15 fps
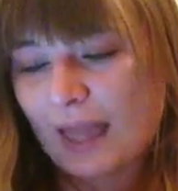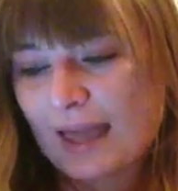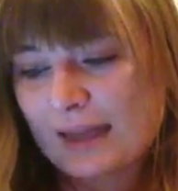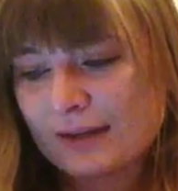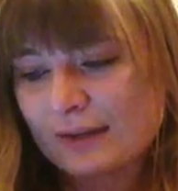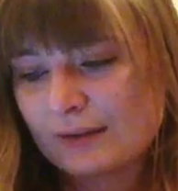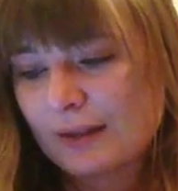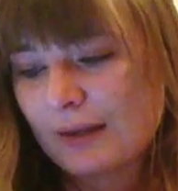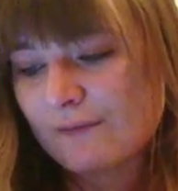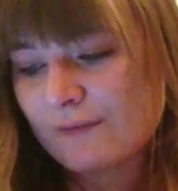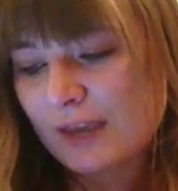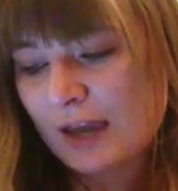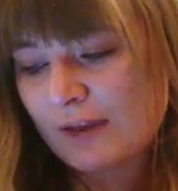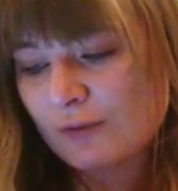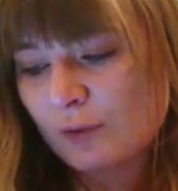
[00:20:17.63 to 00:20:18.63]
And
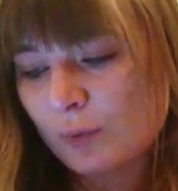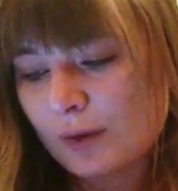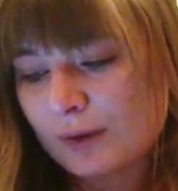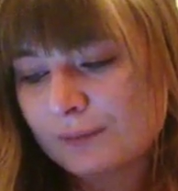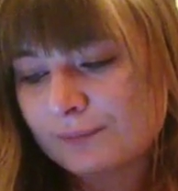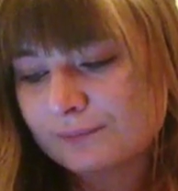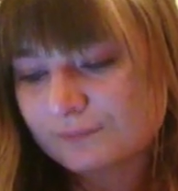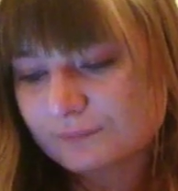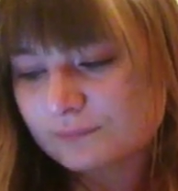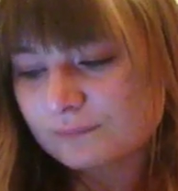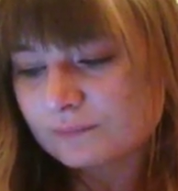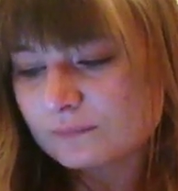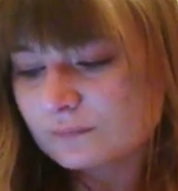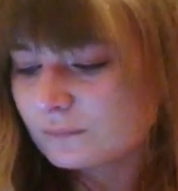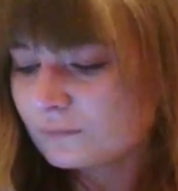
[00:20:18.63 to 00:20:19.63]
then the other one
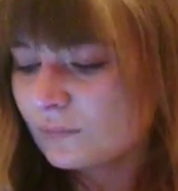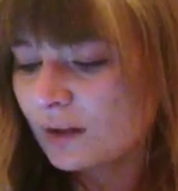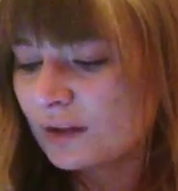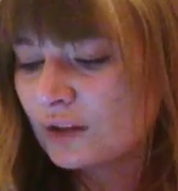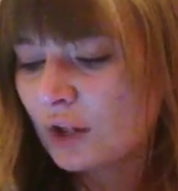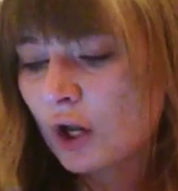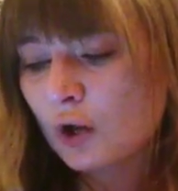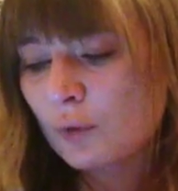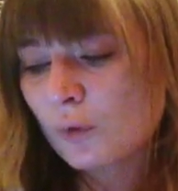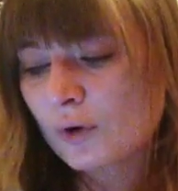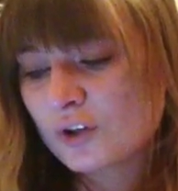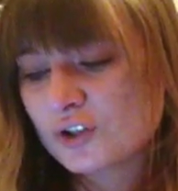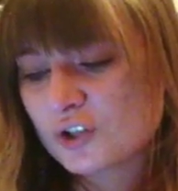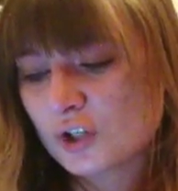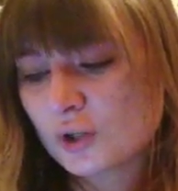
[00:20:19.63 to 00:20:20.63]
that I
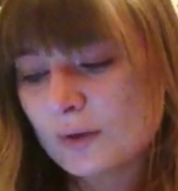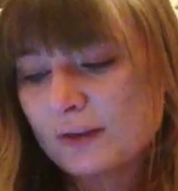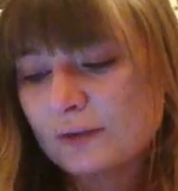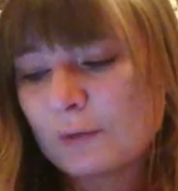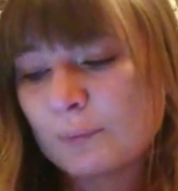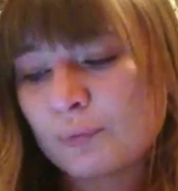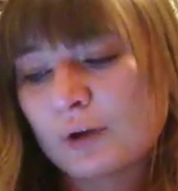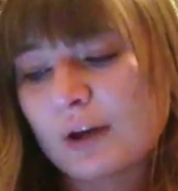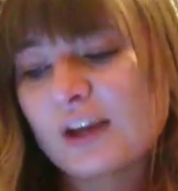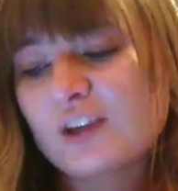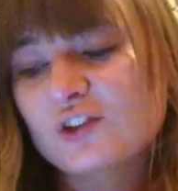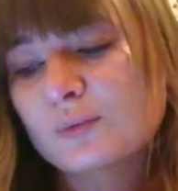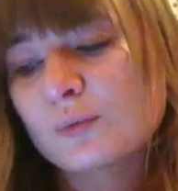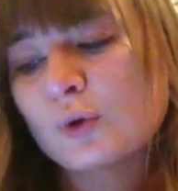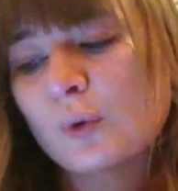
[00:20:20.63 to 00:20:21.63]
want to do is the
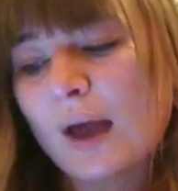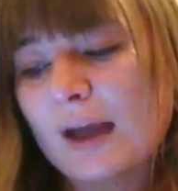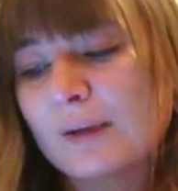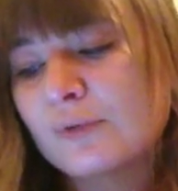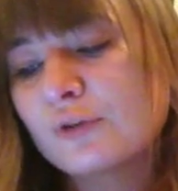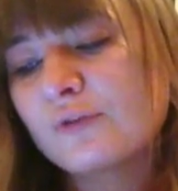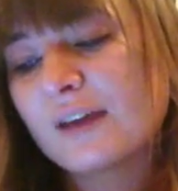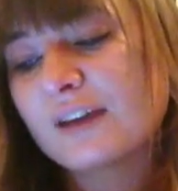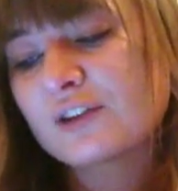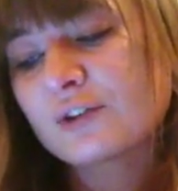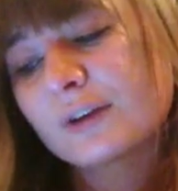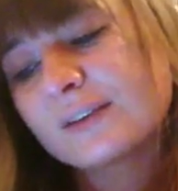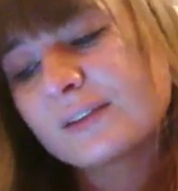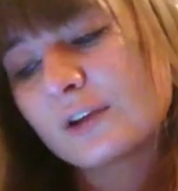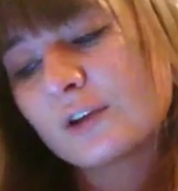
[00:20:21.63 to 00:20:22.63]
British Small Animal
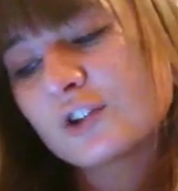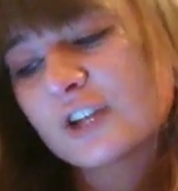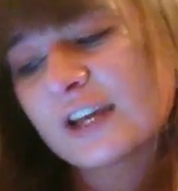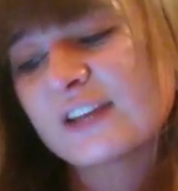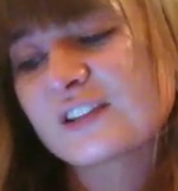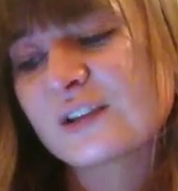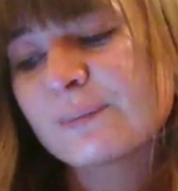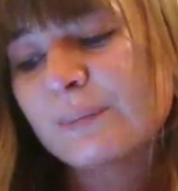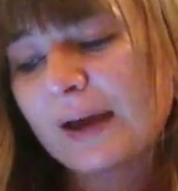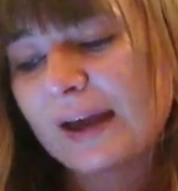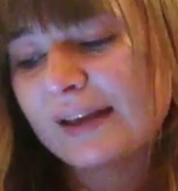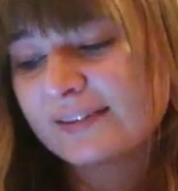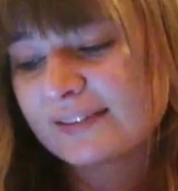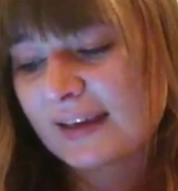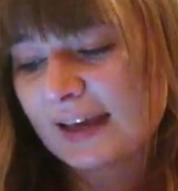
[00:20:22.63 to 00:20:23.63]
Veterinary Association
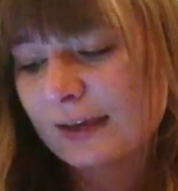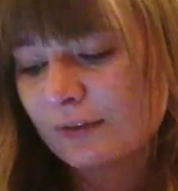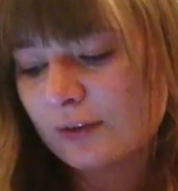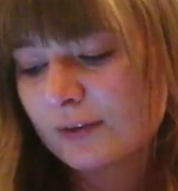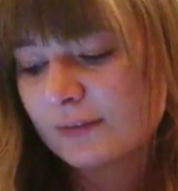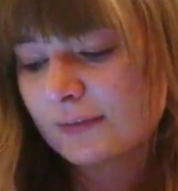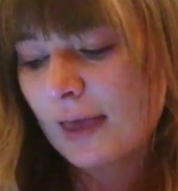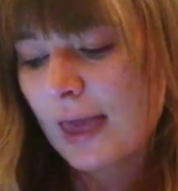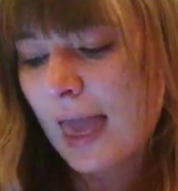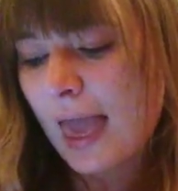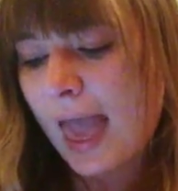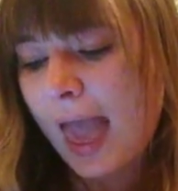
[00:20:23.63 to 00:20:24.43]
Pet Savers.